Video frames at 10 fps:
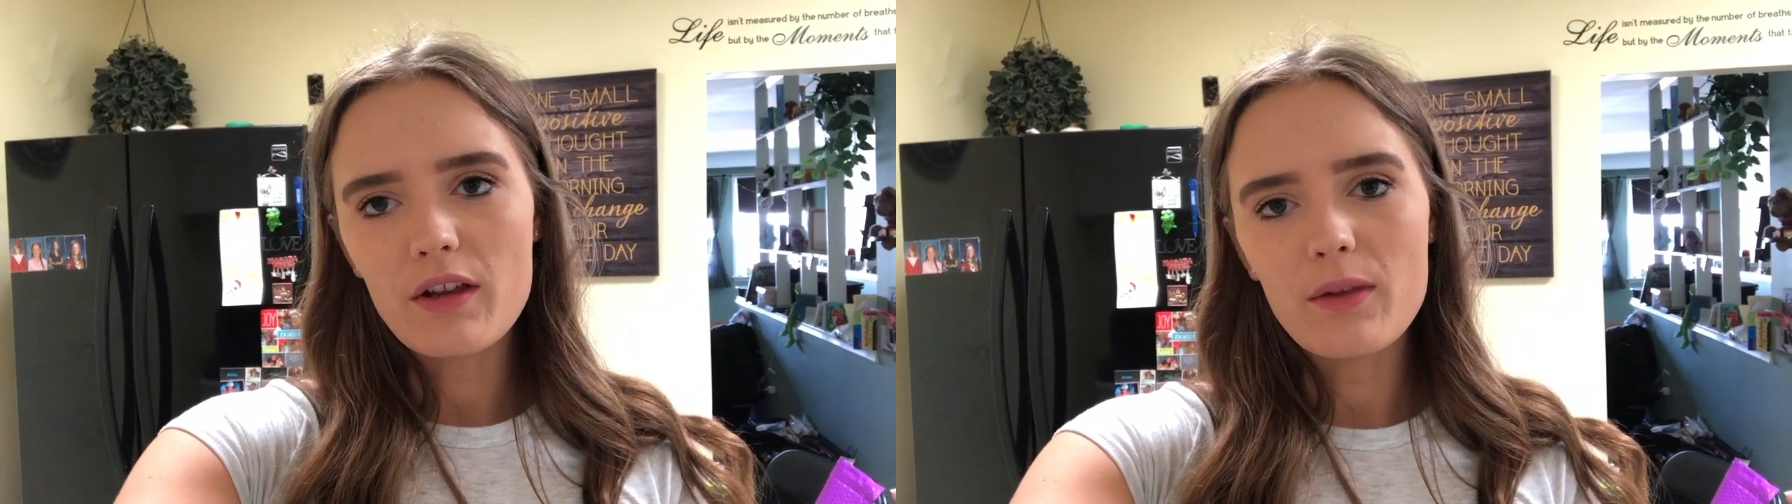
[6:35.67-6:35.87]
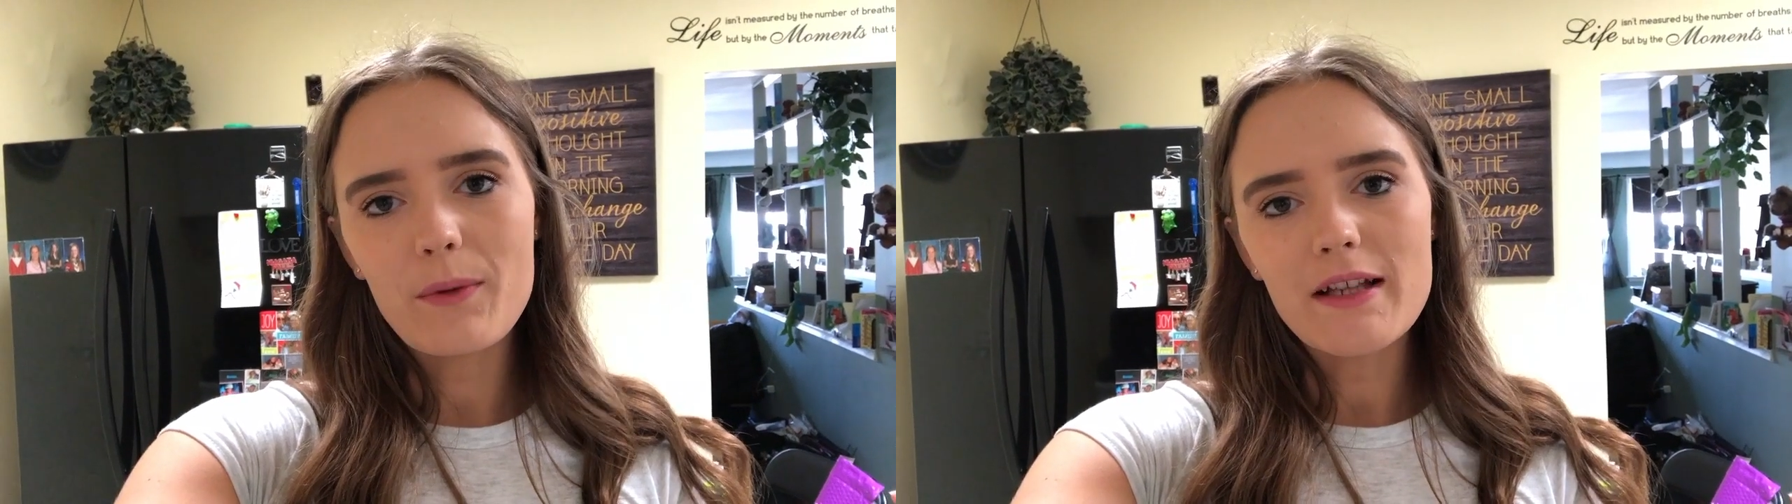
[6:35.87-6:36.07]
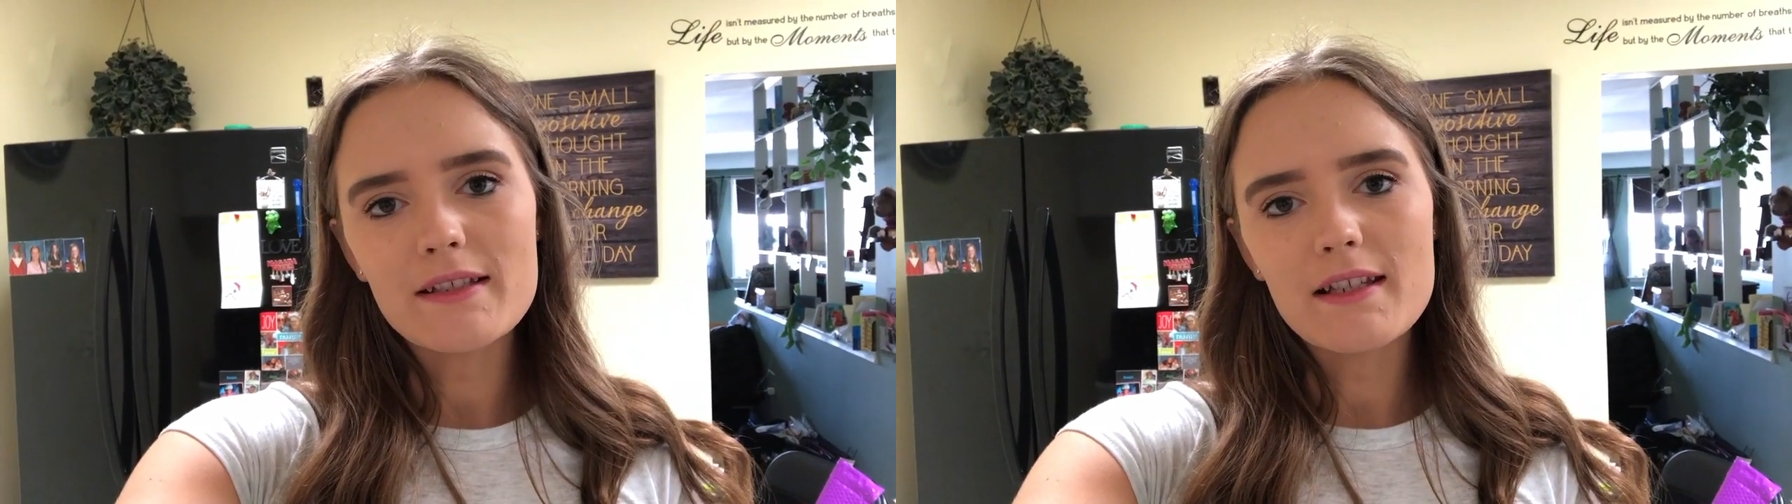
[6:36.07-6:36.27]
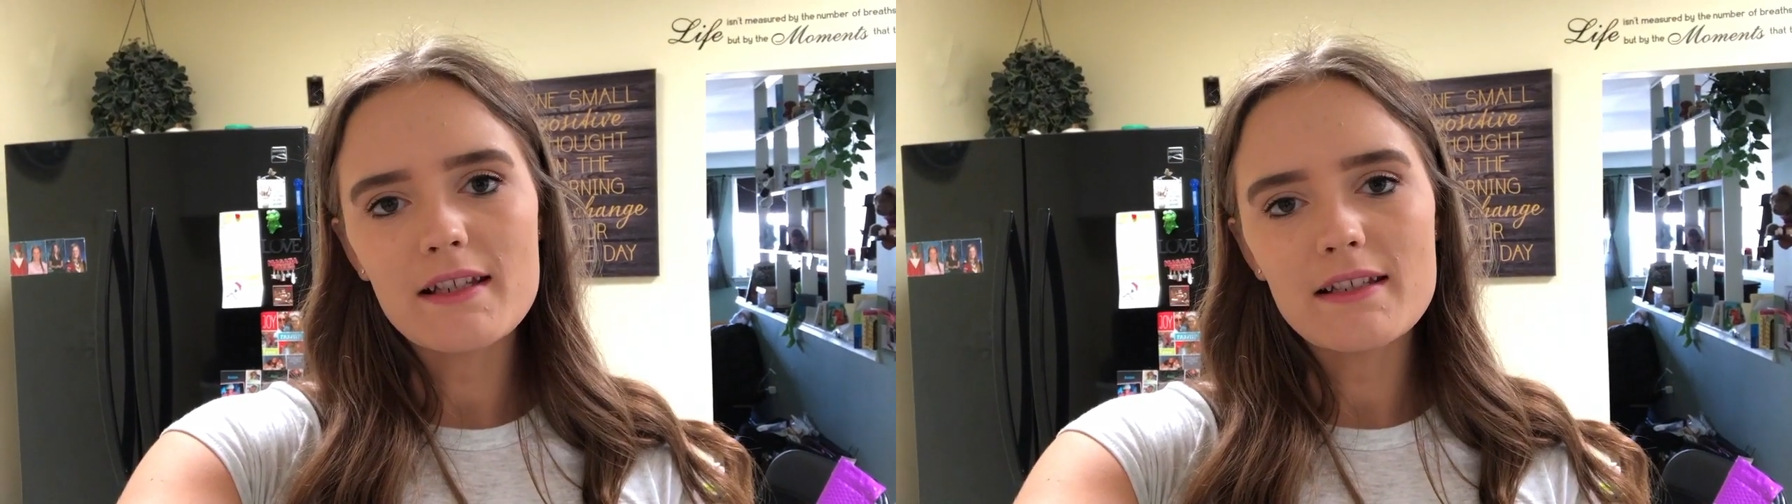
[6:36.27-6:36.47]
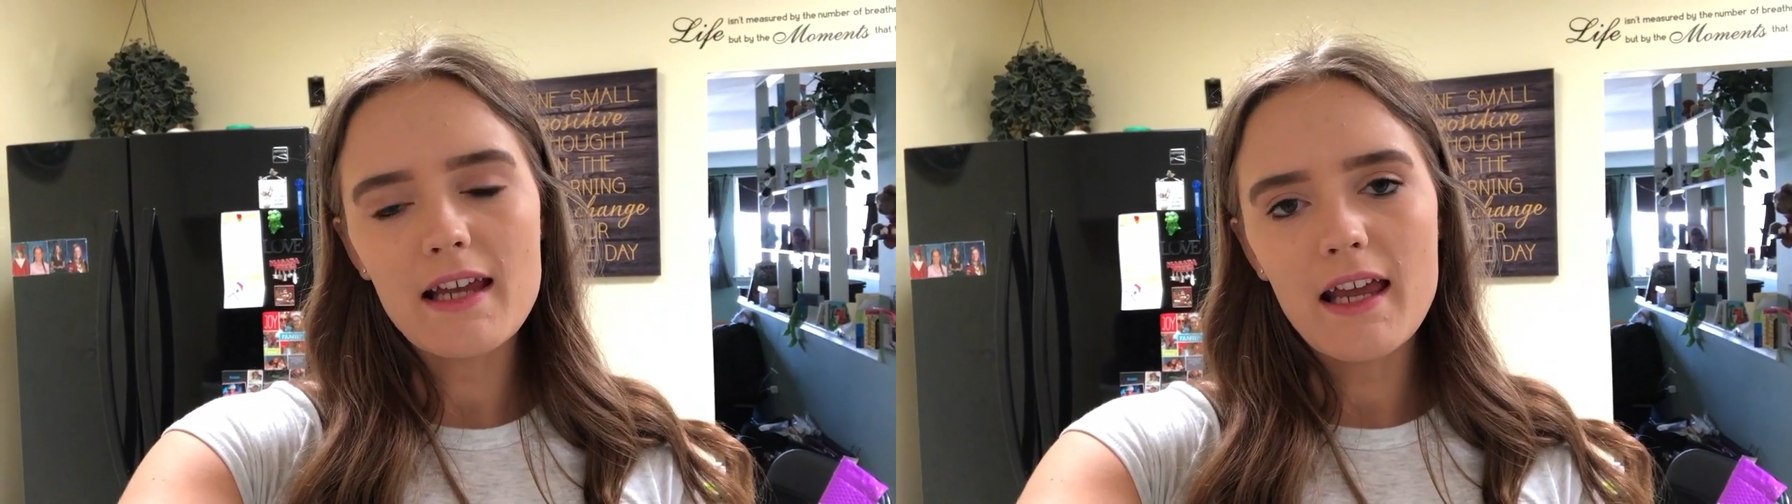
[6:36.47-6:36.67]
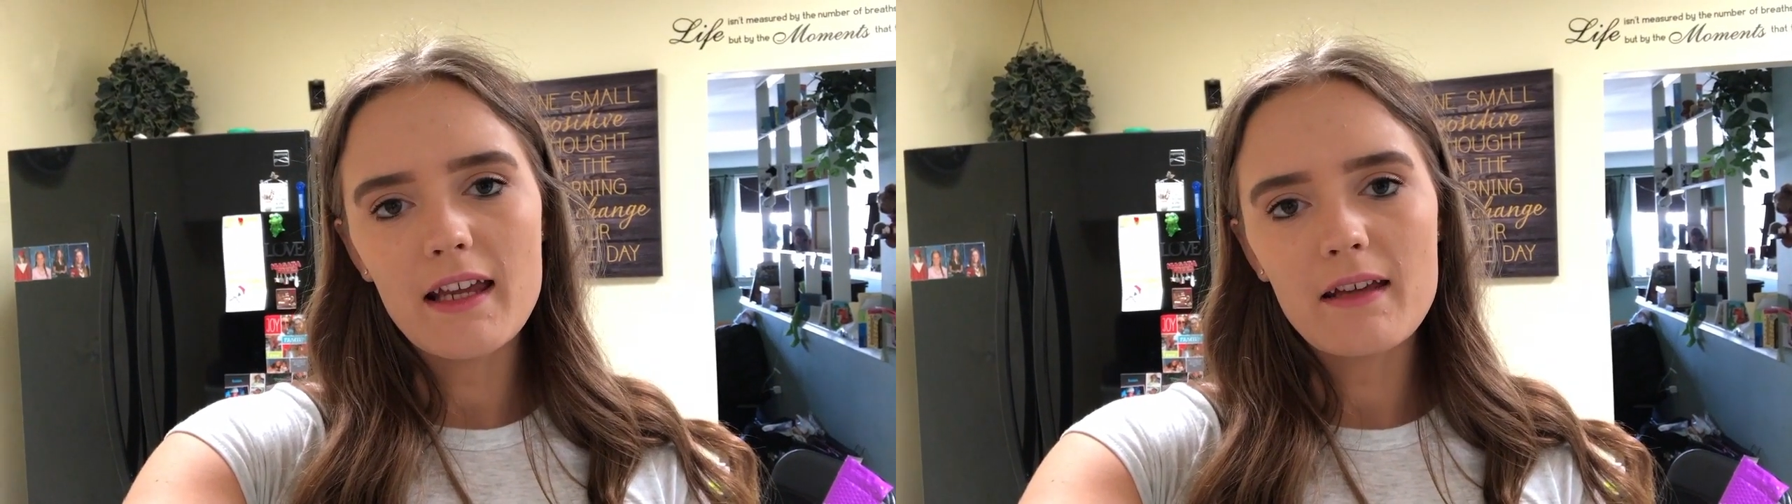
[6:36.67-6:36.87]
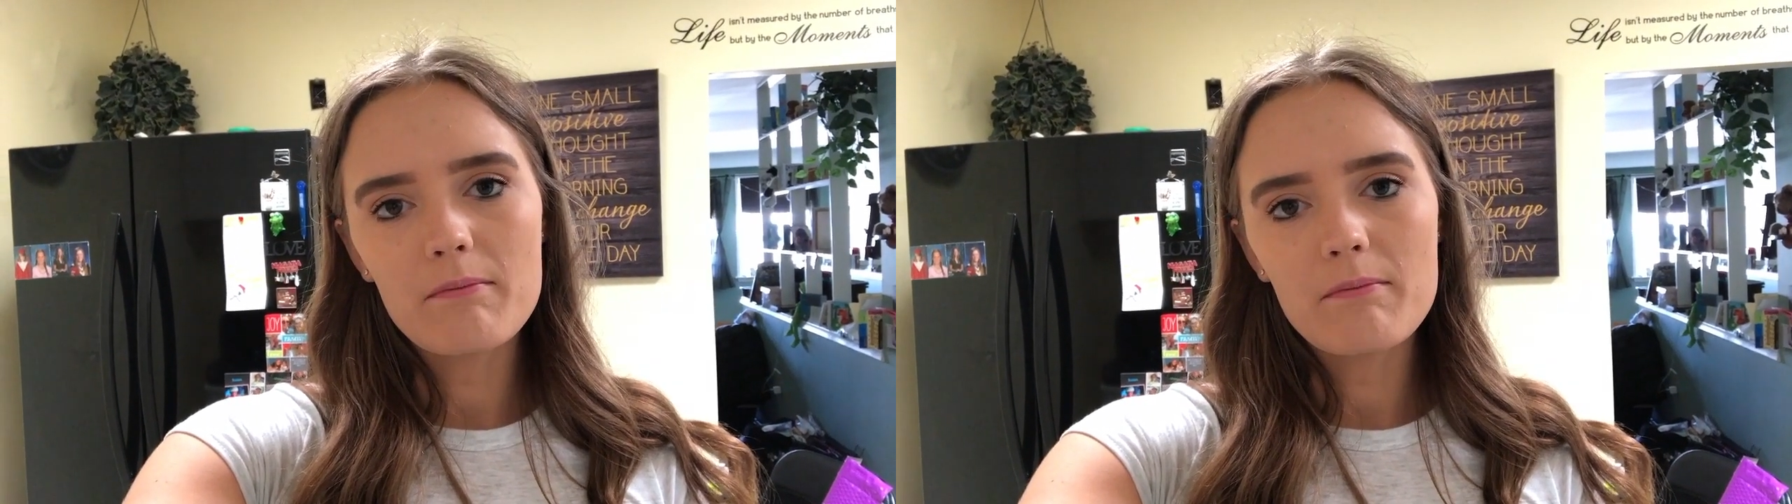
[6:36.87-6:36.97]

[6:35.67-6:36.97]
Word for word: the rest of the day,